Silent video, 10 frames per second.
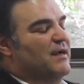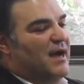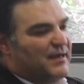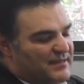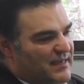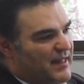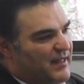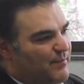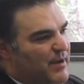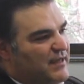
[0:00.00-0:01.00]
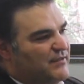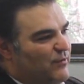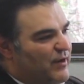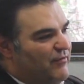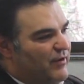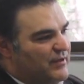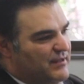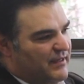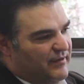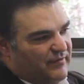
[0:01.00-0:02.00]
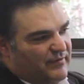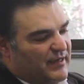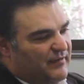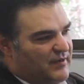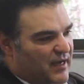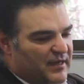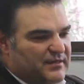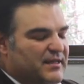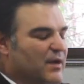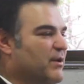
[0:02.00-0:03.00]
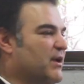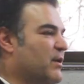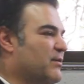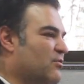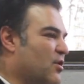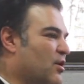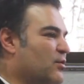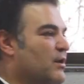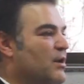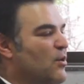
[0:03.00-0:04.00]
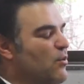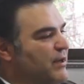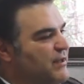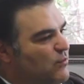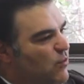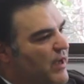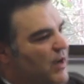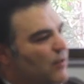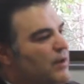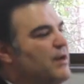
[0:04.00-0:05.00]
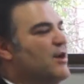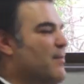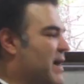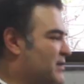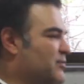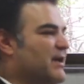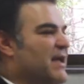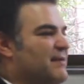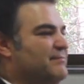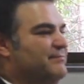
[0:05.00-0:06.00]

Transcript: understand the impacts of whatever it is that you've done, understand where you went wrong, what you did well, go back and do it again.